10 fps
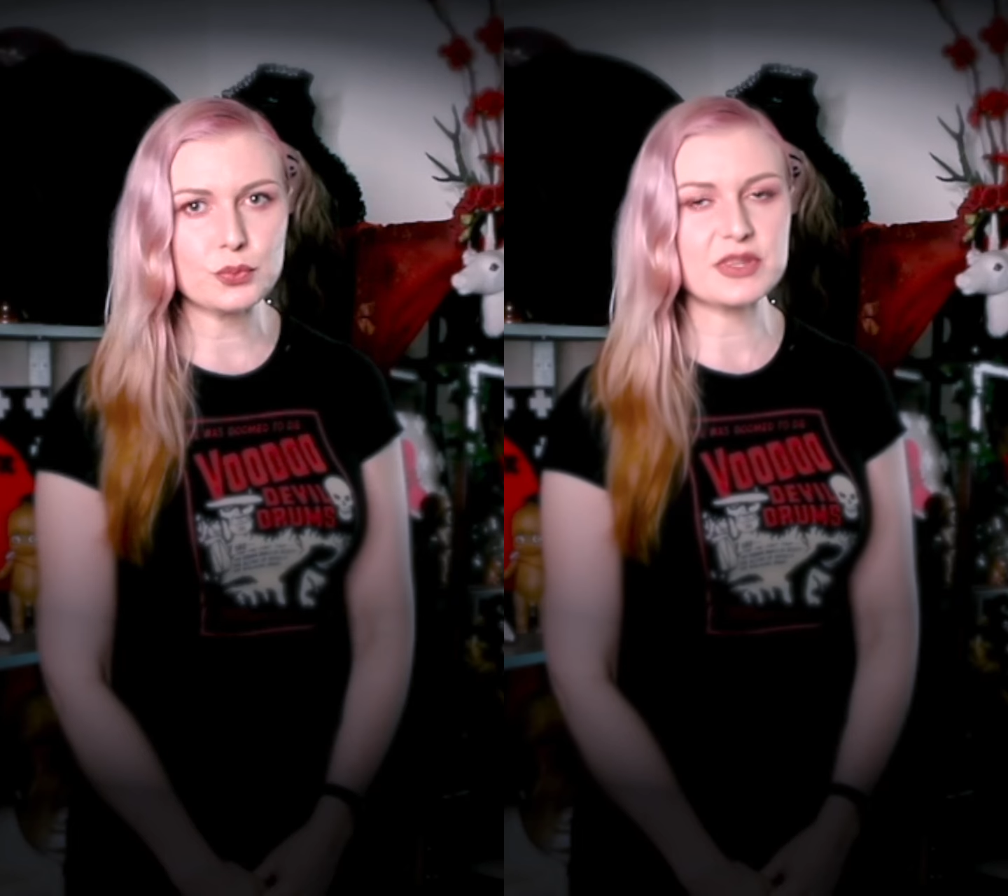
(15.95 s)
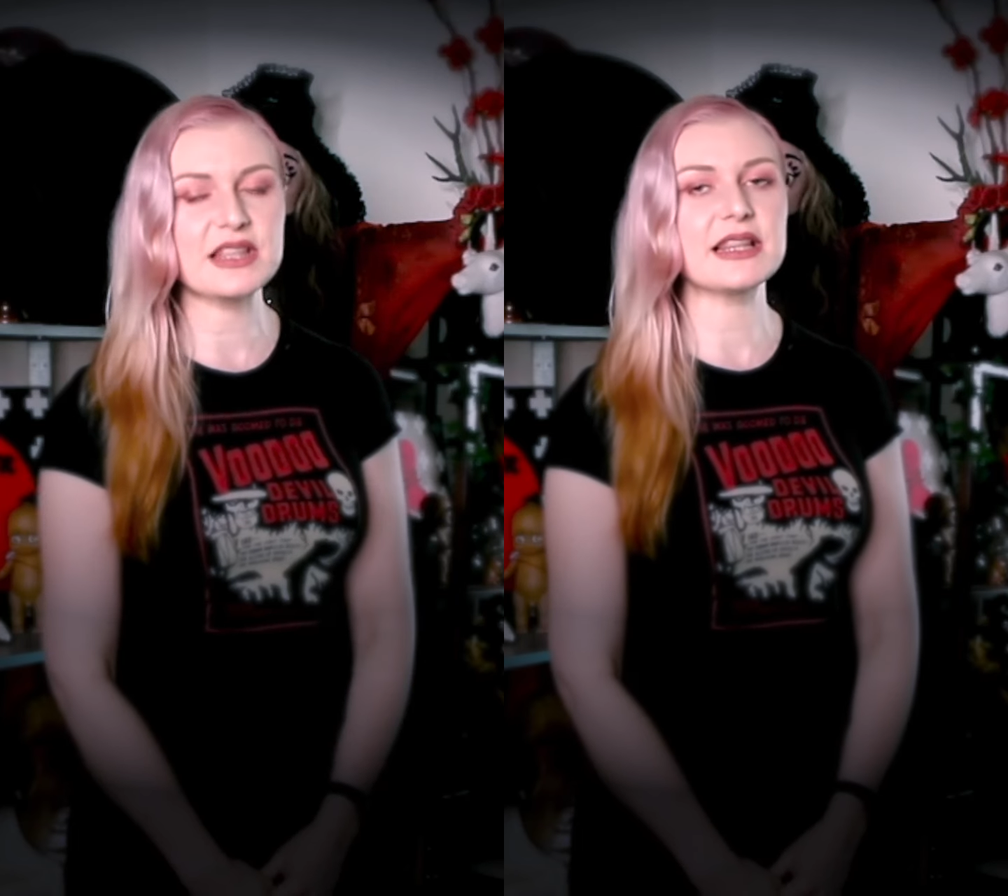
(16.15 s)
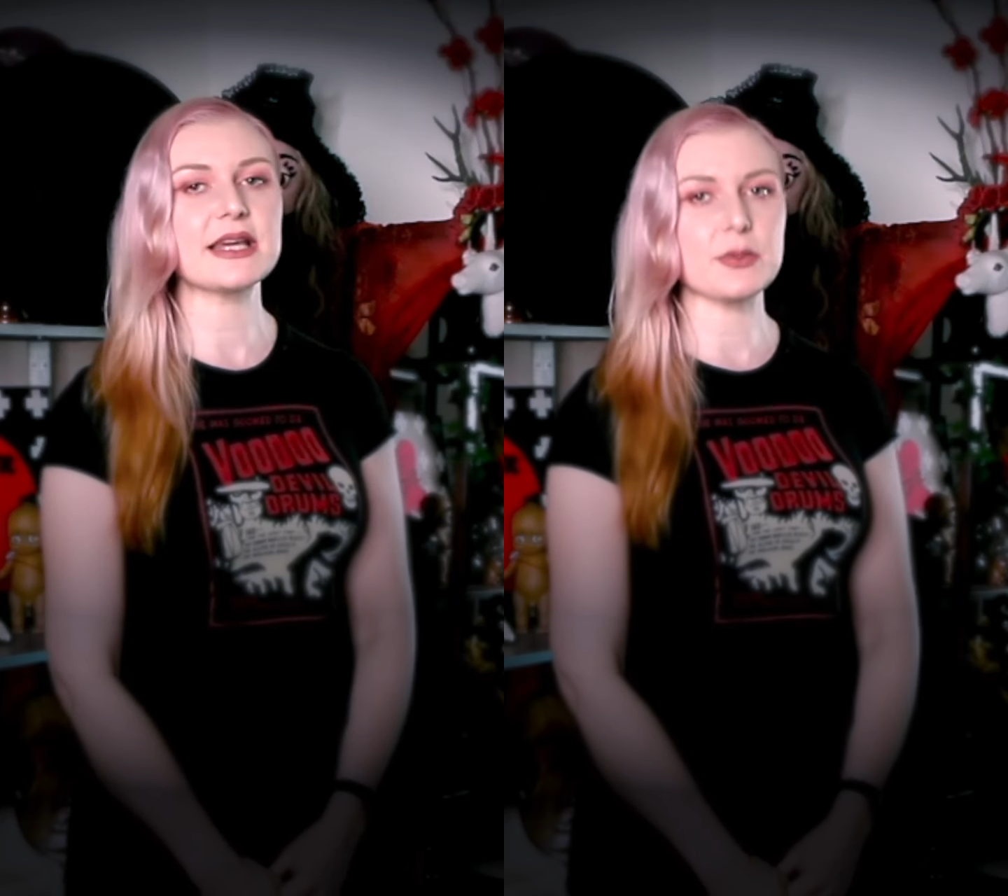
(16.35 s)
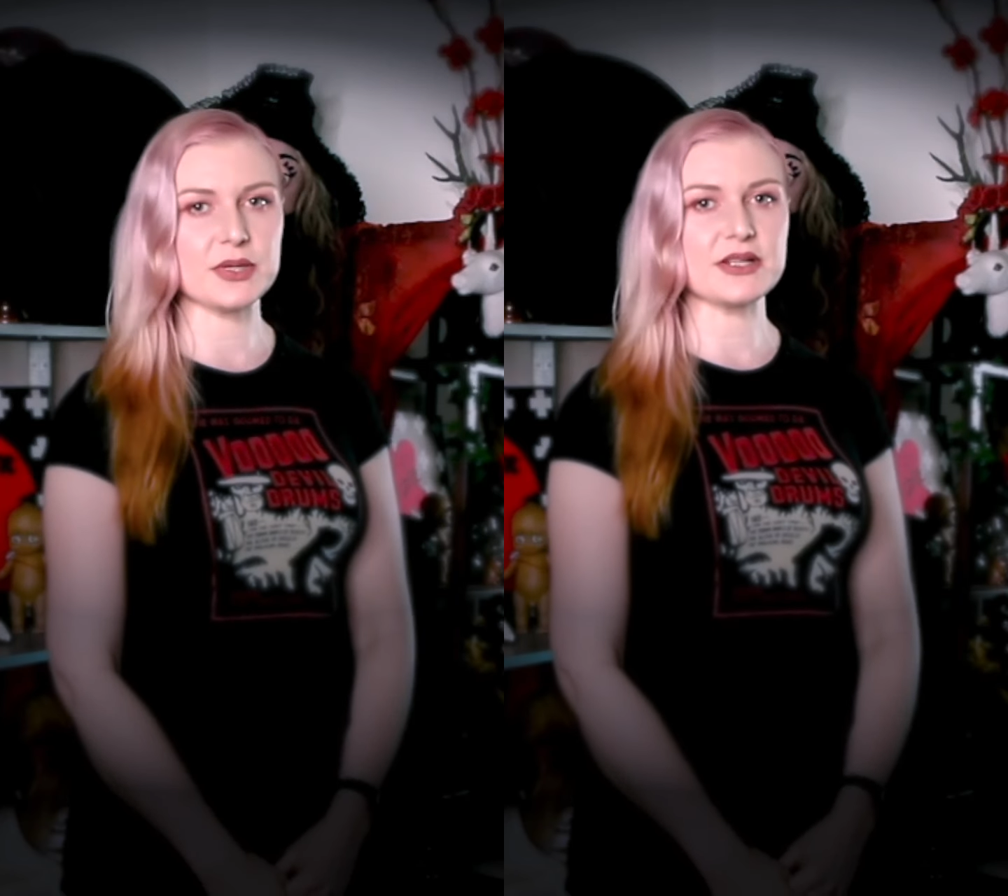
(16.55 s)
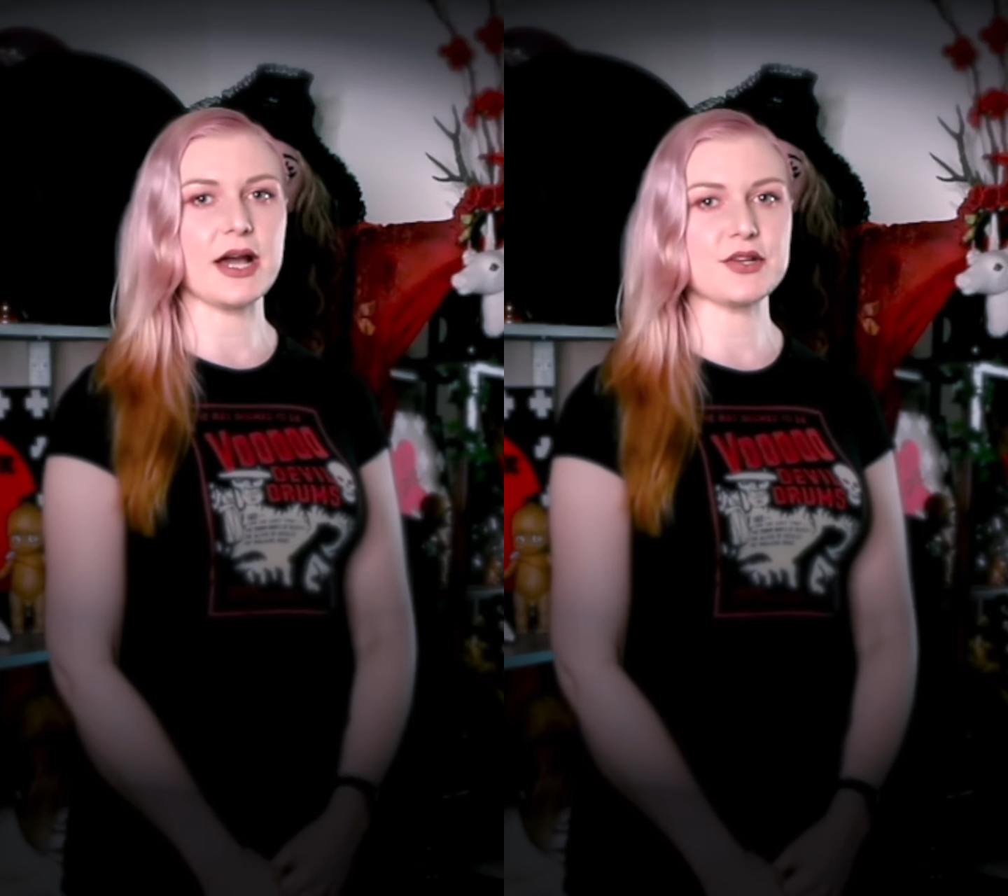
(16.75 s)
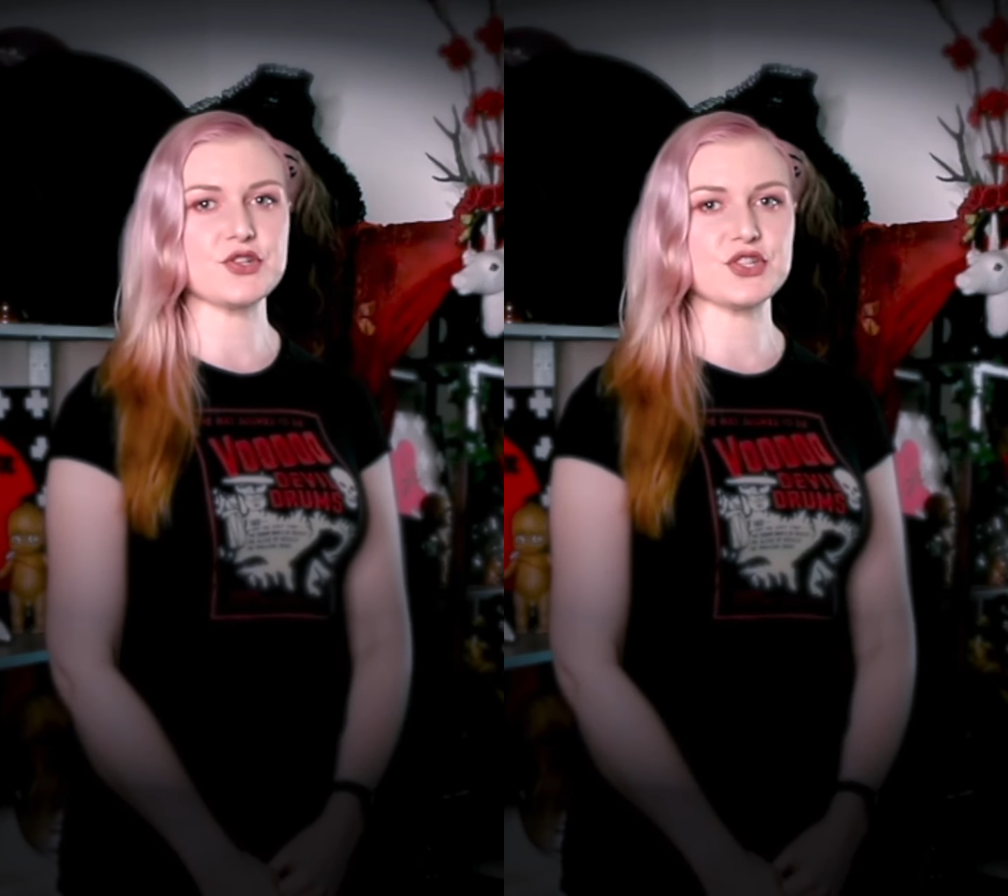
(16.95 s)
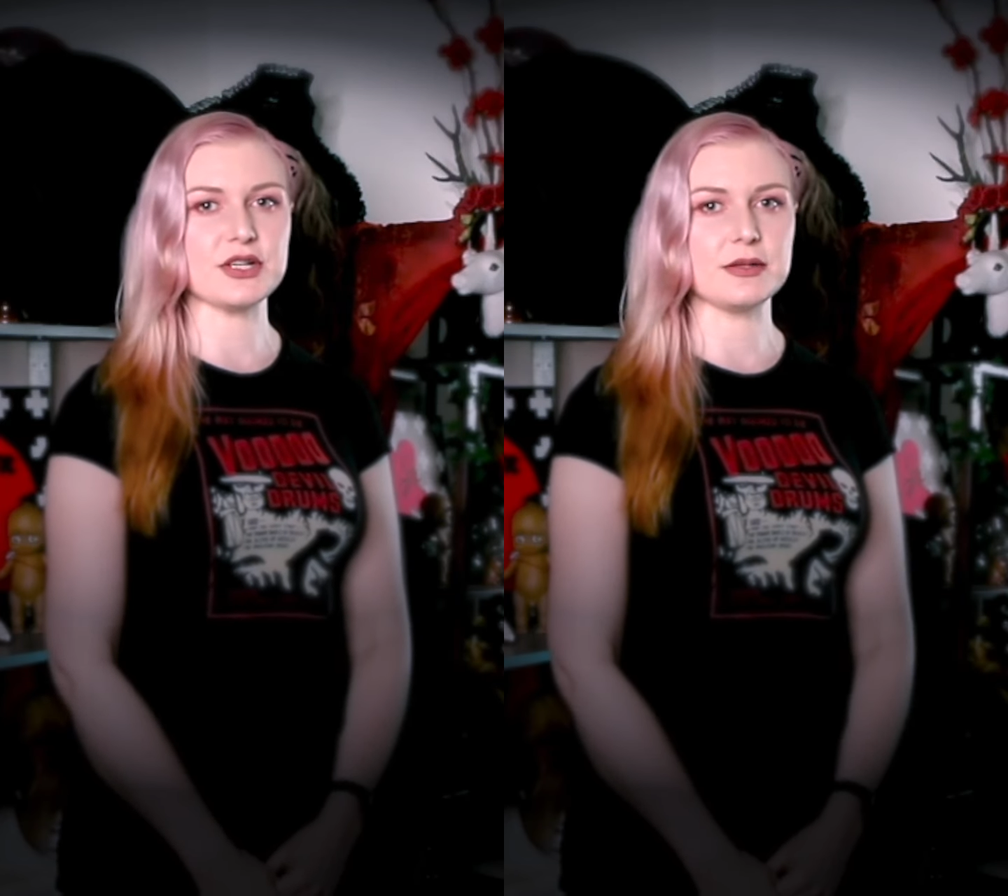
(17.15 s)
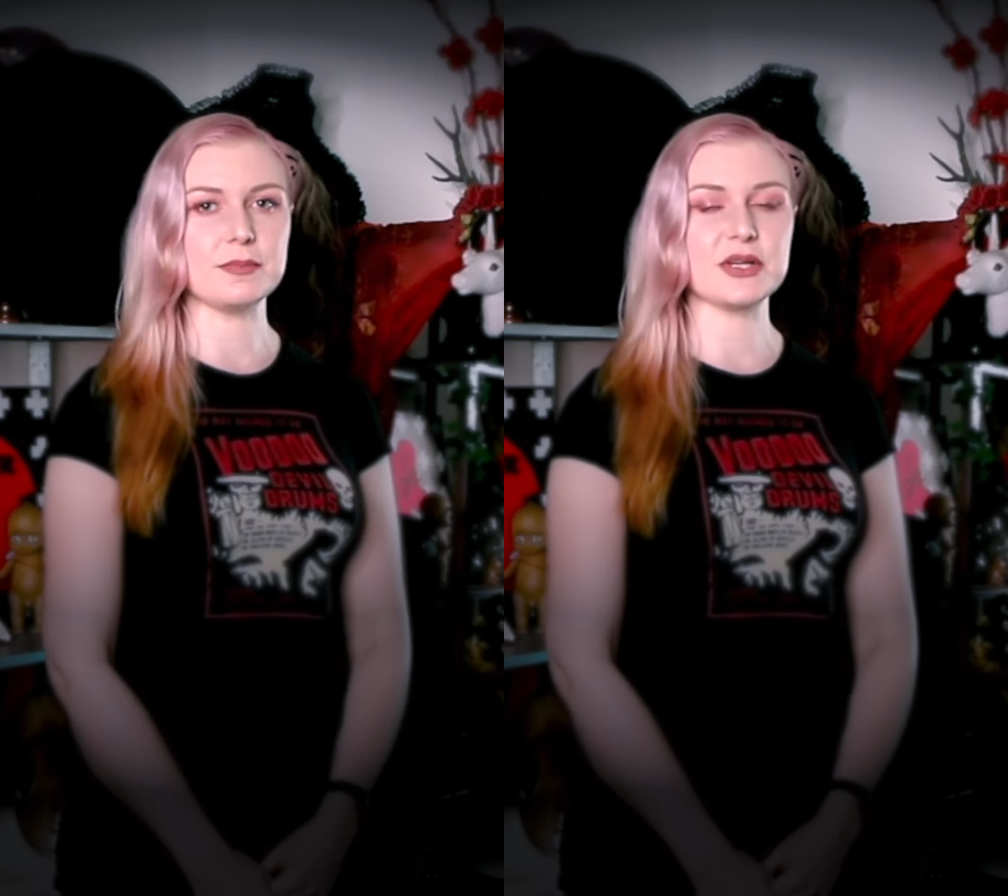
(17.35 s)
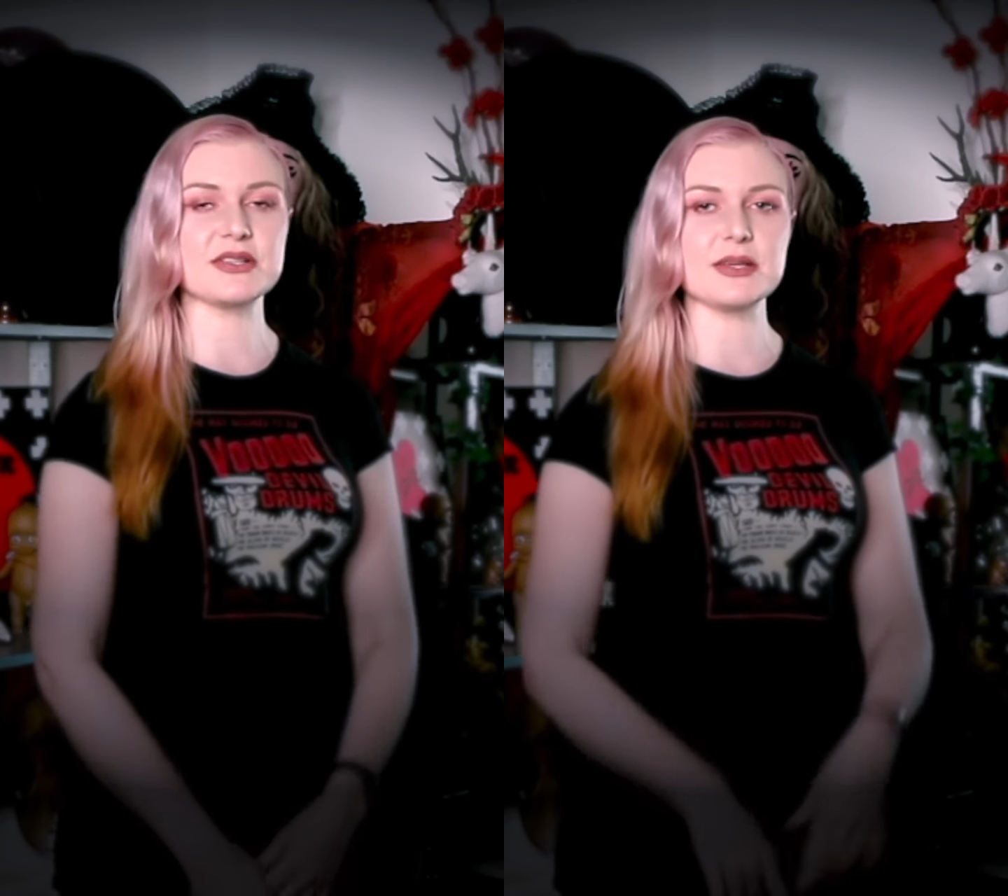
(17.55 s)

with liquid nitrogen because